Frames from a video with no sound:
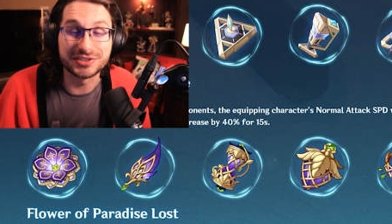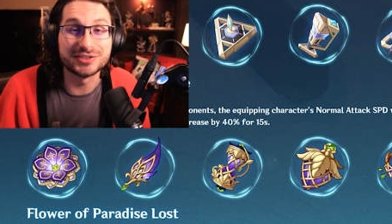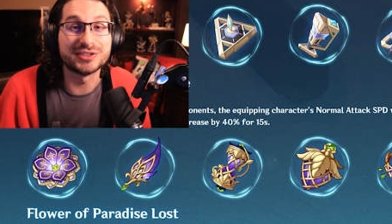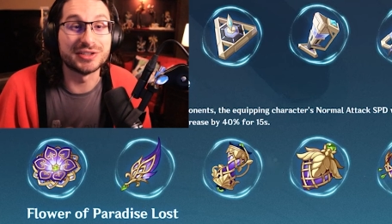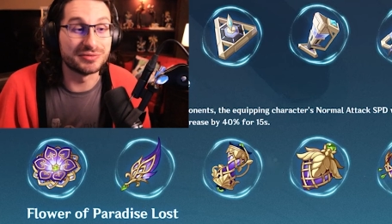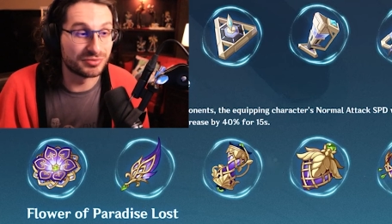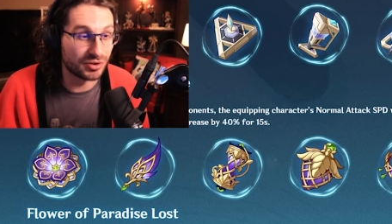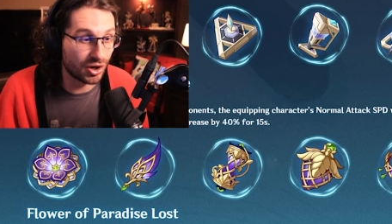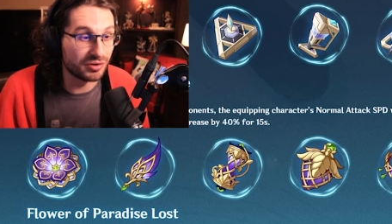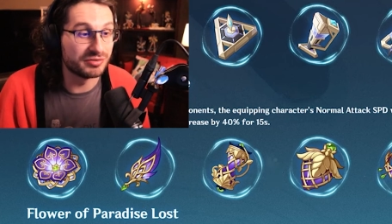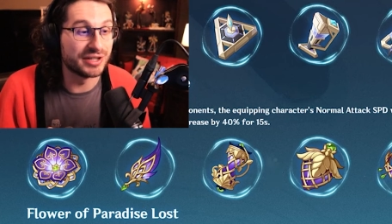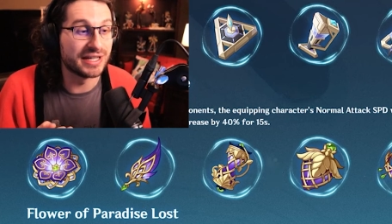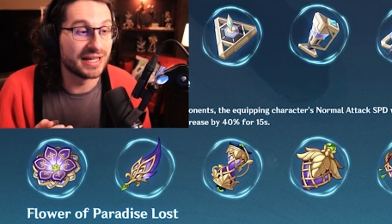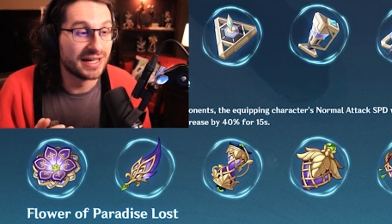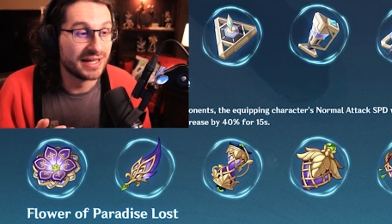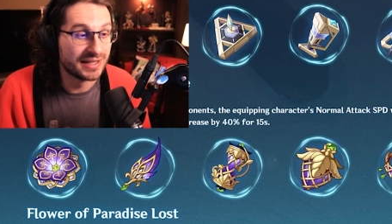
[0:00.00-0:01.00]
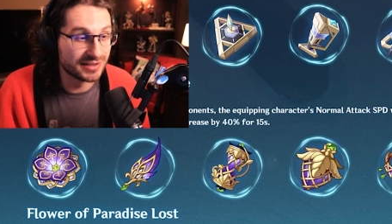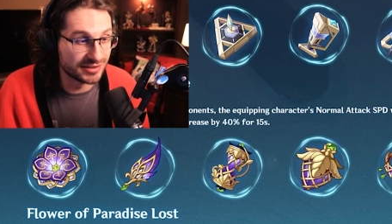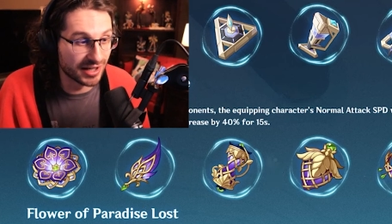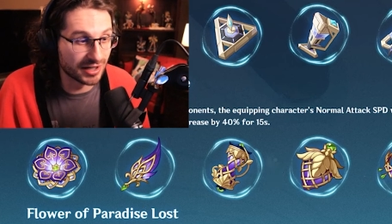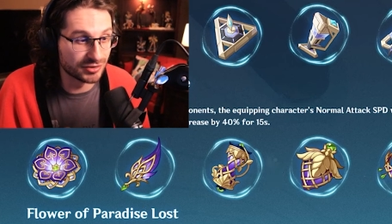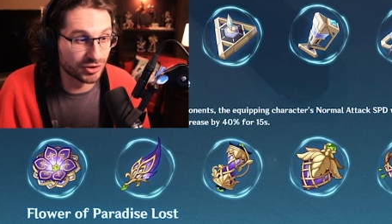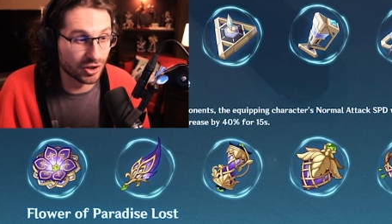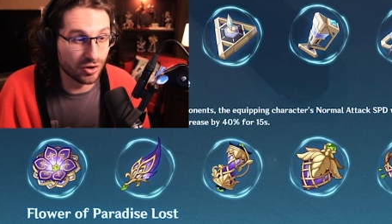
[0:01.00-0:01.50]
involving
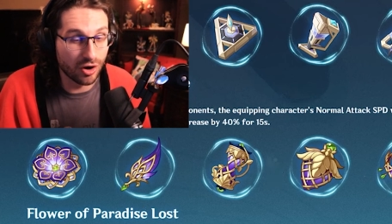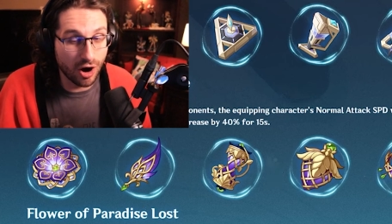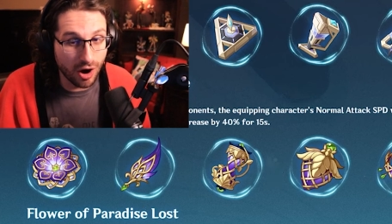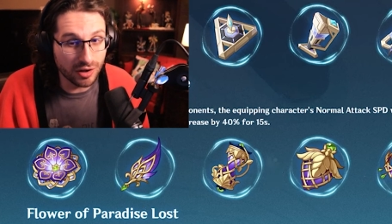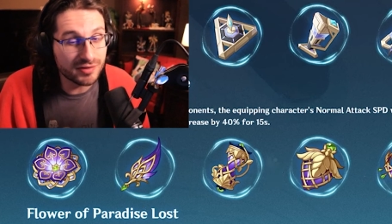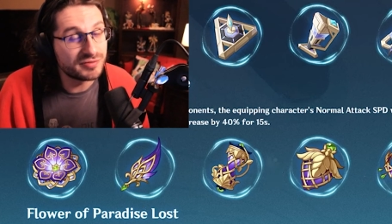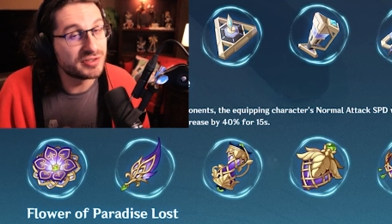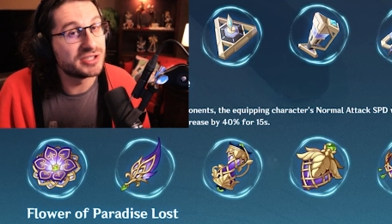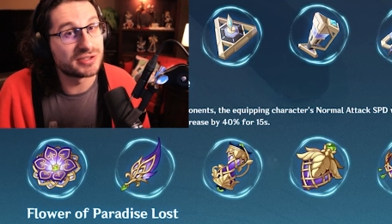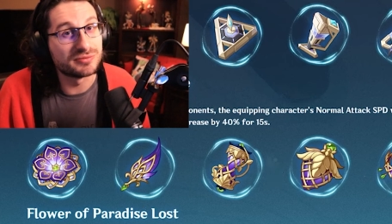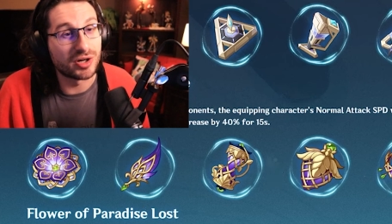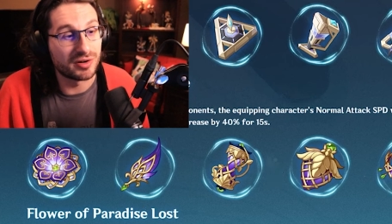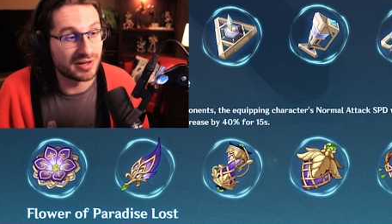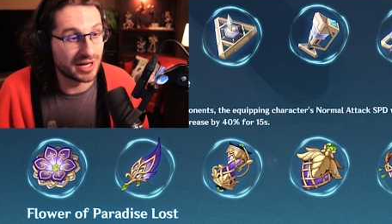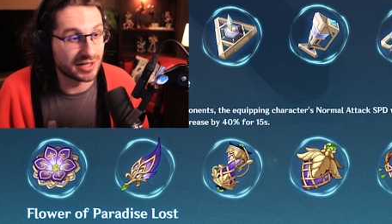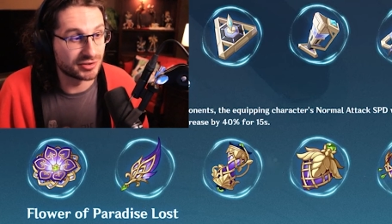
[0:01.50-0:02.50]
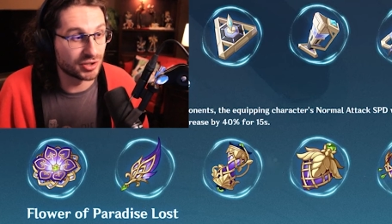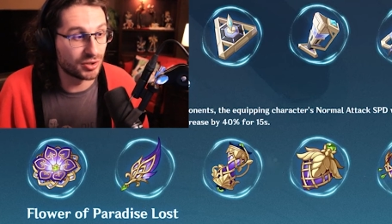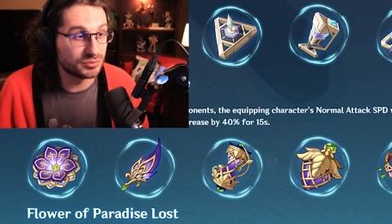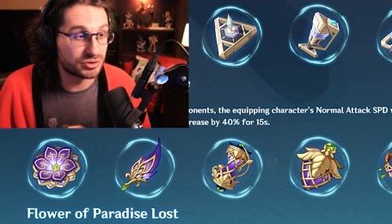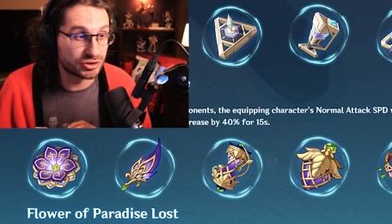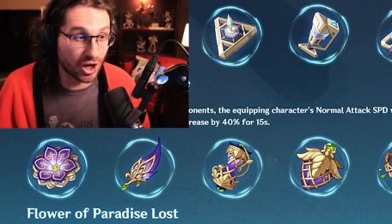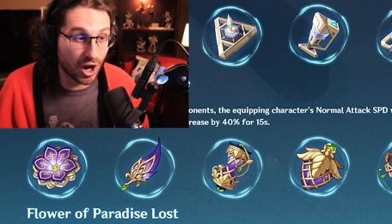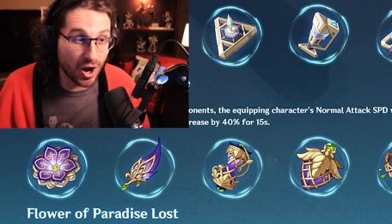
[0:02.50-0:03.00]
Dendro. All of these involve Hydro,
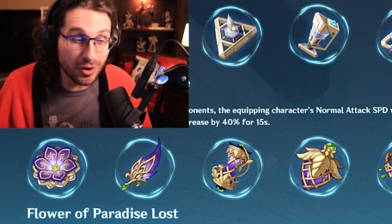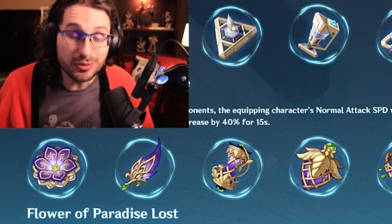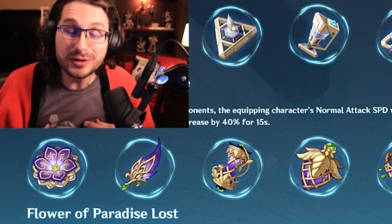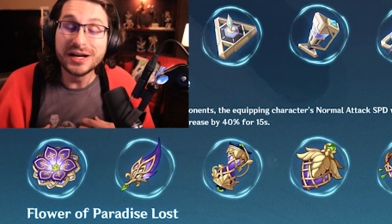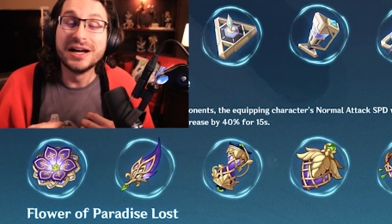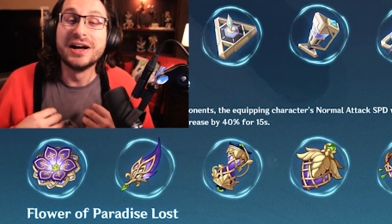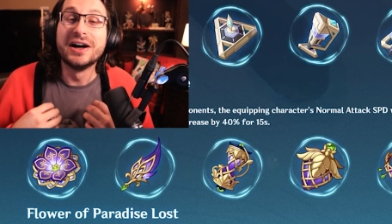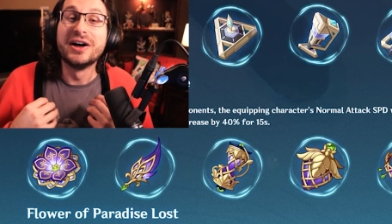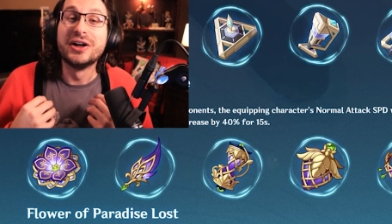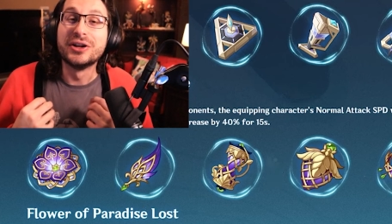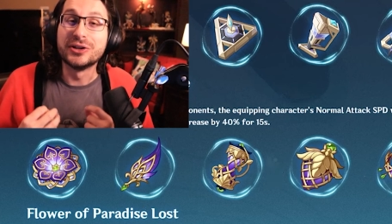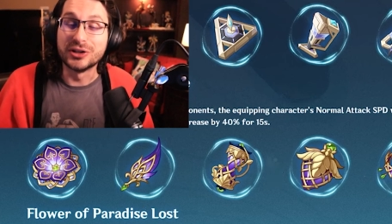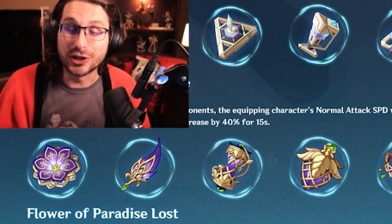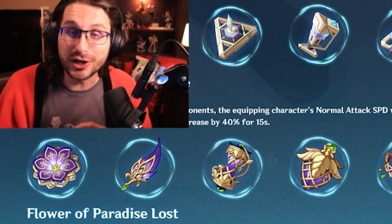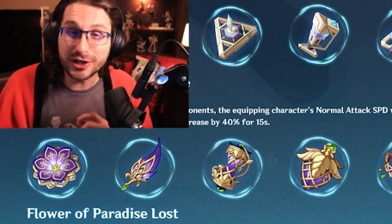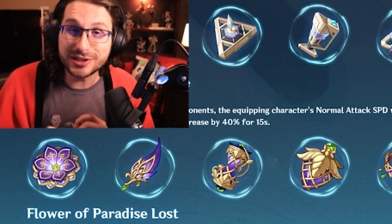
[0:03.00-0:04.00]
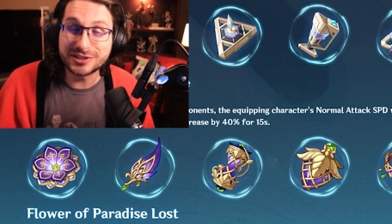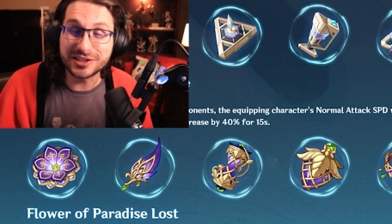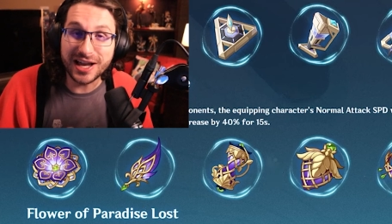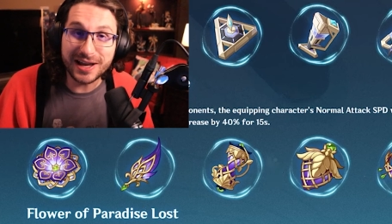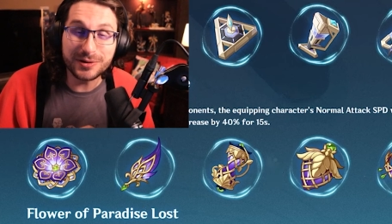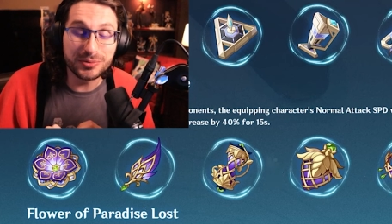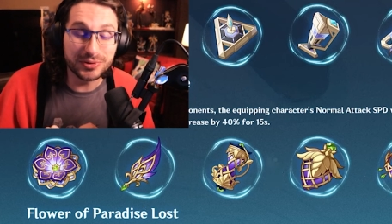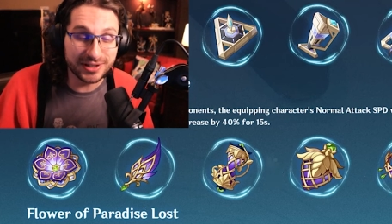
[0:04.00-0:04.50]
so looks
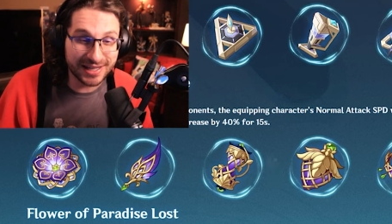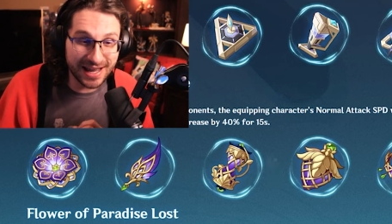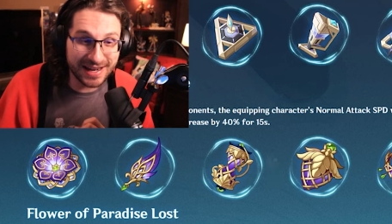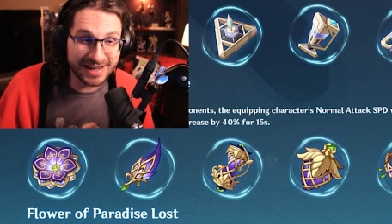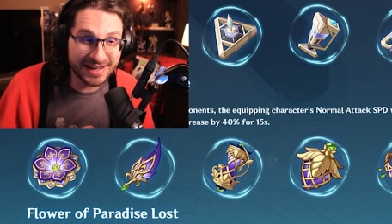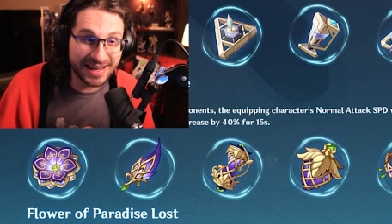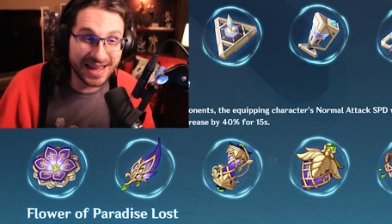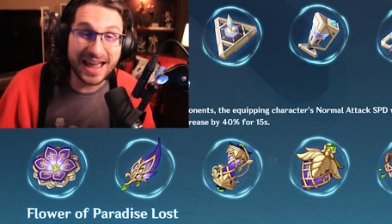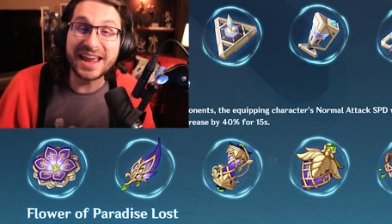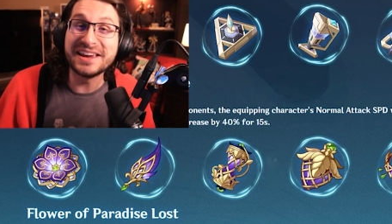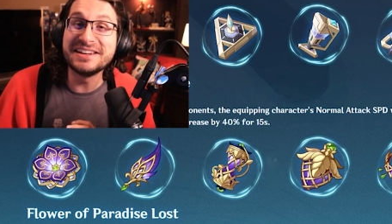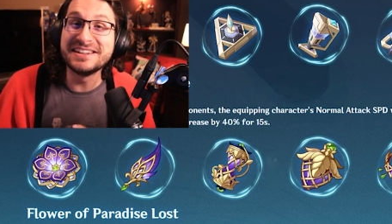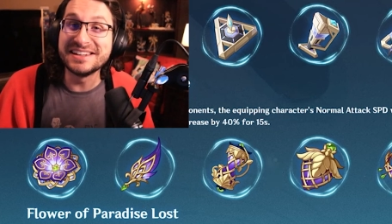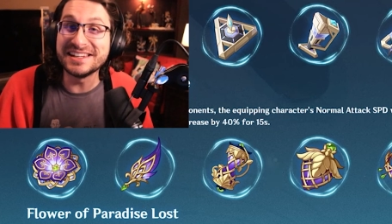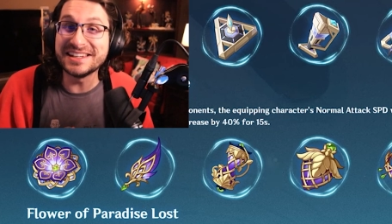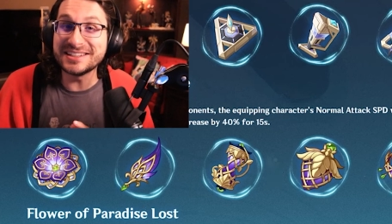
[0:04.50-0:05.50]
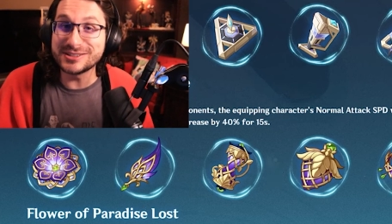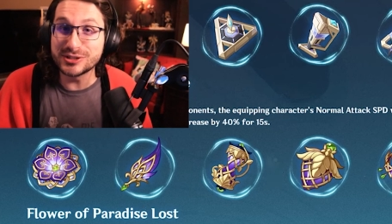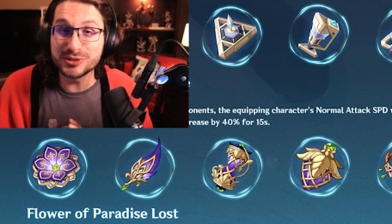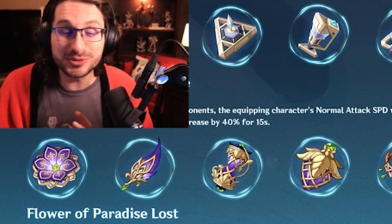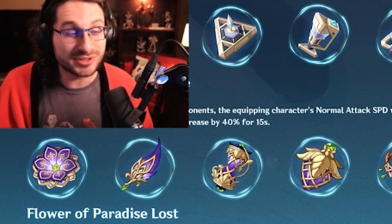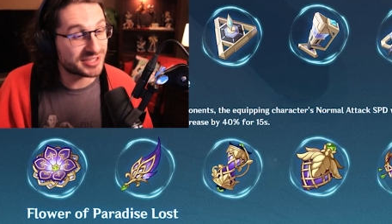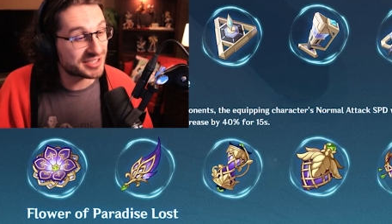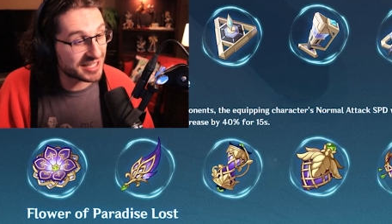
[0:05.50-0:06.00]
like we're getting a Nilou
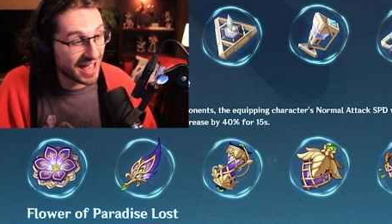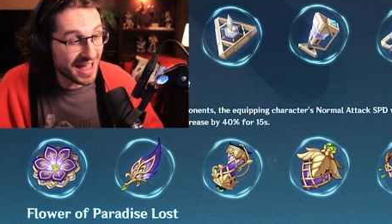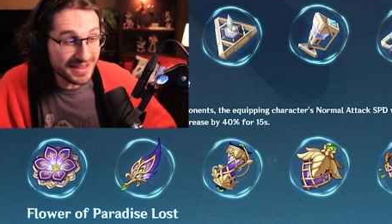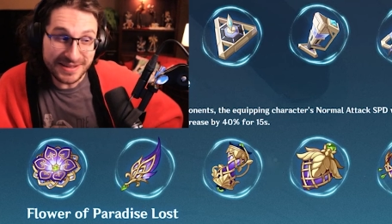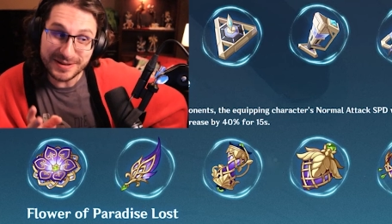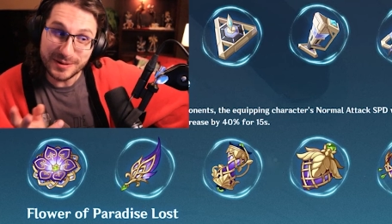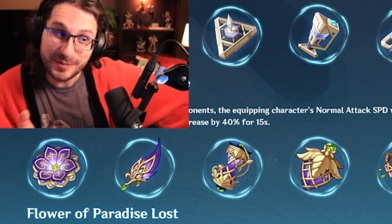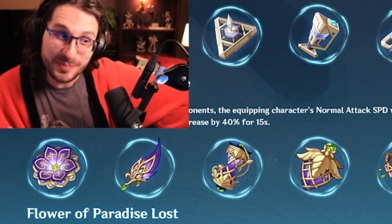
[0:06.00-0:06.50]
set.